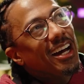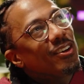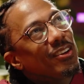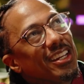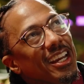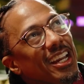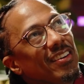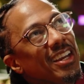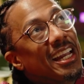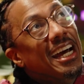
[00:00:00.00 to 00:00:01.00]
I know the
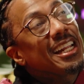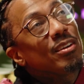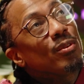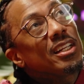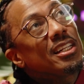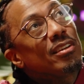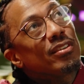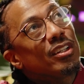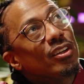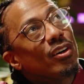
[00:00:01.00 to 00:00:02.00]
name, and we didn't
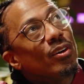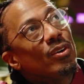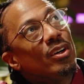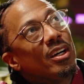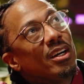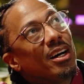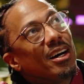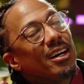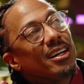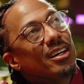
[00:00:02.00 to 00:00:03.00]
even know
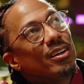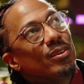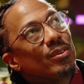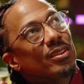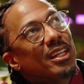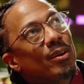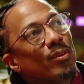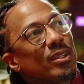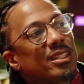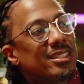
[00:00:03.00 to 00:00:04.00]
like
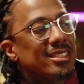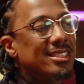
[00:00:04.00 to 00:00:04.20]
what the